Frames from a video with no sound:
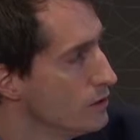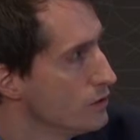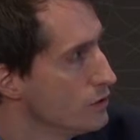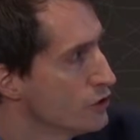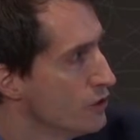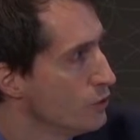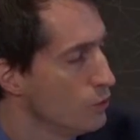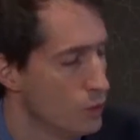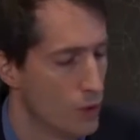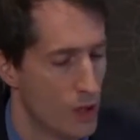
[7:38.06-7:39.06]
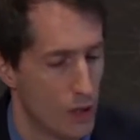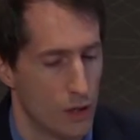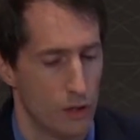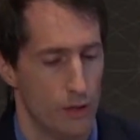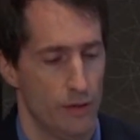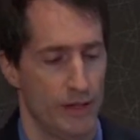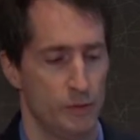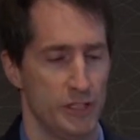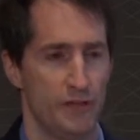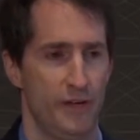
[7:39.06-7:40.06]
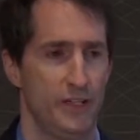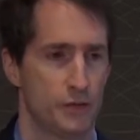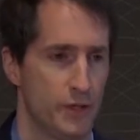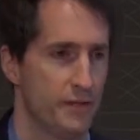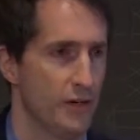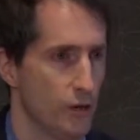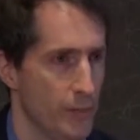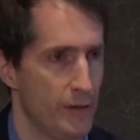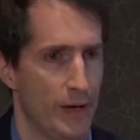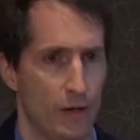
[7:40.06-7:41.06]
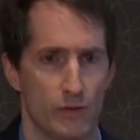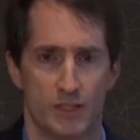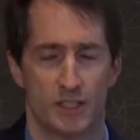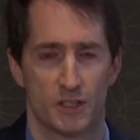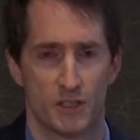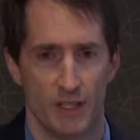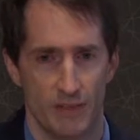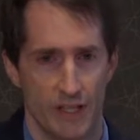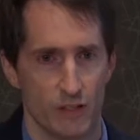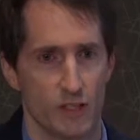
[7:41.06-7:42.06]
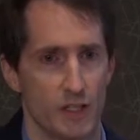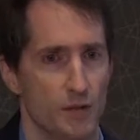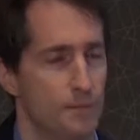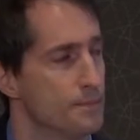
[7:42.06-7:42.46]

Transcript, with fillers: So it was in phase three development about six or seven years ago.